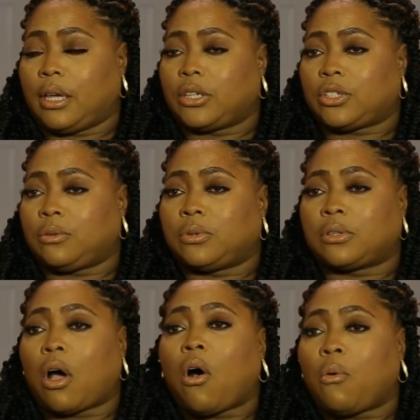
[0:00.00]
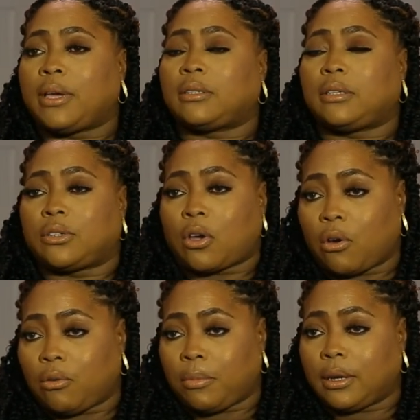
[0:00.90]
She was always
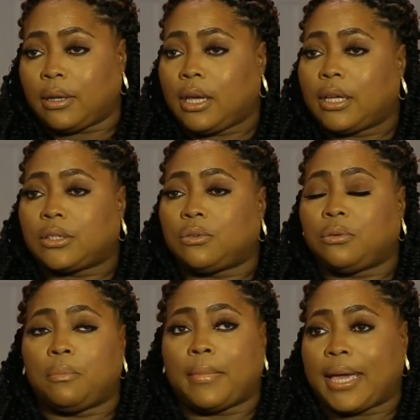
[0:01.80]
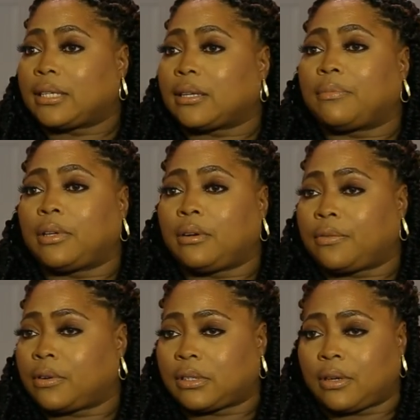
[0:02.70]
determined to make something
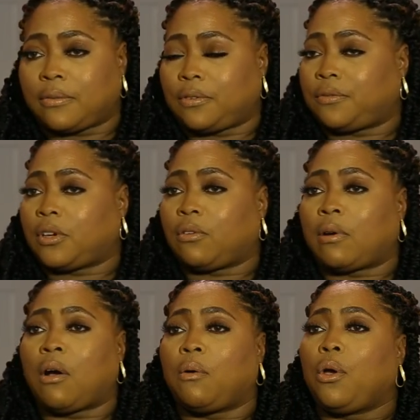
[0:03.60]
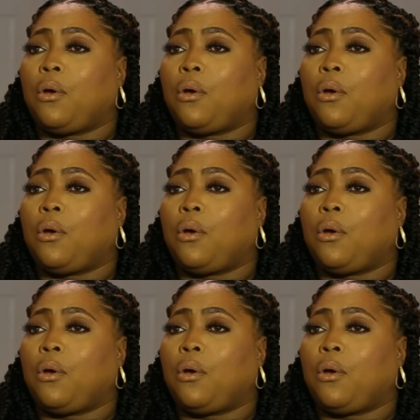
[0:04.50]
of herself, to figure out